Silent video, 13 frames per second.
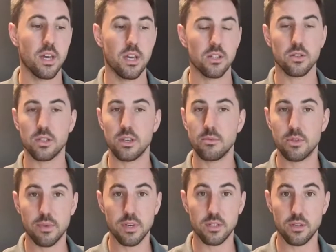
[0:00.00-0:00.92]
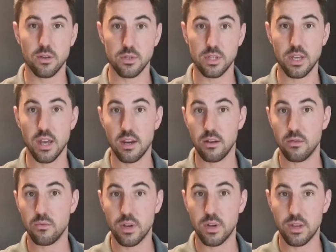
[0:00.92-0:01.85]
So it seems to be associated
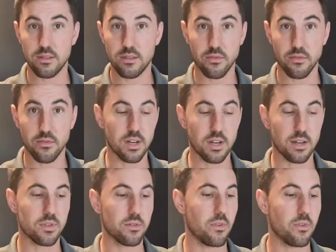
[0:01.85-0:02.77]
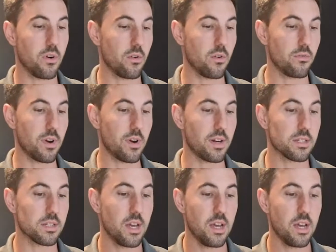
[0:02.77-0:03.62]
with different types of arthritis.